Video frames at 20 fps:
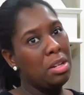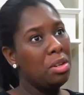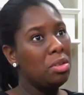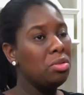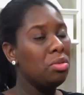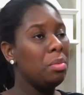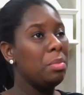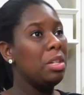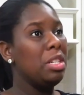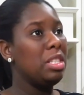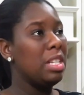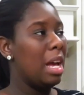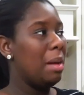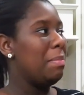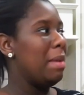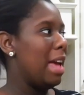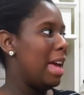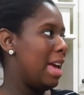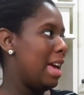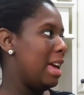I don't normally
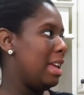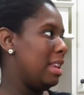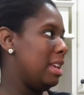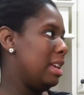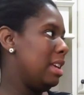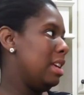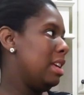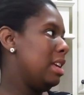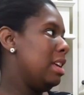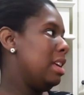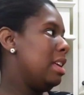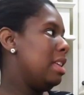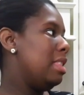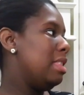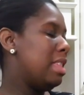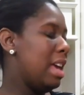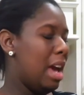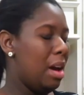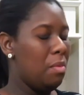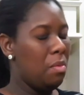shop at
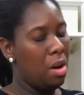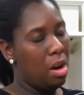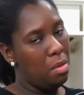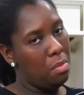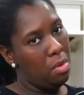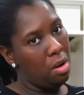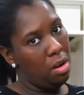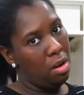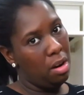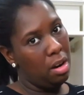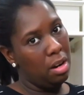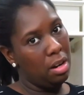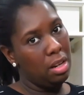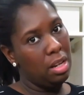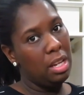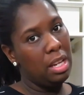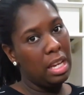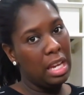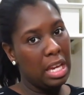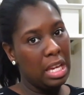that Walmart
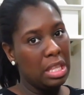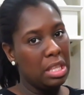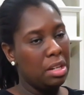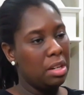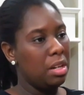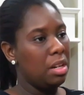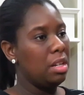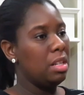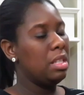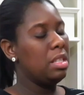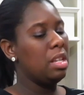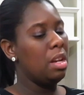either.